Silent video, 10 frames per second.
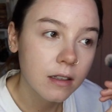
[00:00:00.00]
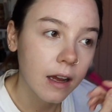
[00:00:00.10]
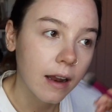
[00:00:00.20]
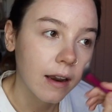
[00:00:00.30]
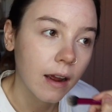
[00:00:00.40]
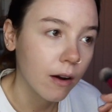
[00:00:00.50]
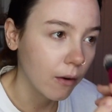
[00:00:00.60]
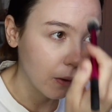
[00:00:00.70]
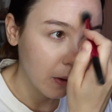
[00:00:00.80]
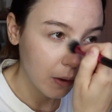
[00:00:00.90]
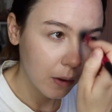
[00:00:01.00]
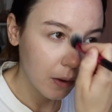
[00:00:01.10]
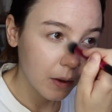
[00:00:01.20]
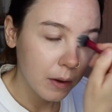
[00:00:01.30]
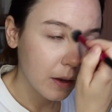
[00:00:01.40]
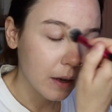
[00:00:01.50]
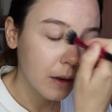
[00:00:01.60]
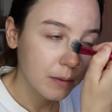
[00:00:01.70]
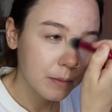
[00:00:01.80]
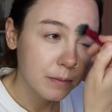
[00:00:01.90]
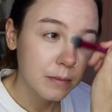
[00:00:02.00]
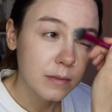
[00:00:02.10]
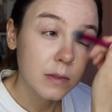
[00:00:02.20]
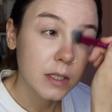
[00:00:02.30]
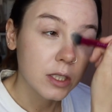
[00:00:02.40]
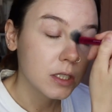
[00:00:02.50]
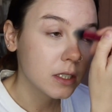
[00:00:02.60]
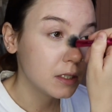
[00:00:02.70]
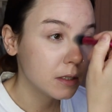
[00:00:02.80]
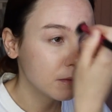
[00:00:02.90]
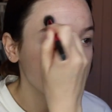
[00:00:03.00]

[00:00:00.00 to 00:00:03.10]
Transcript: And now, you know, I just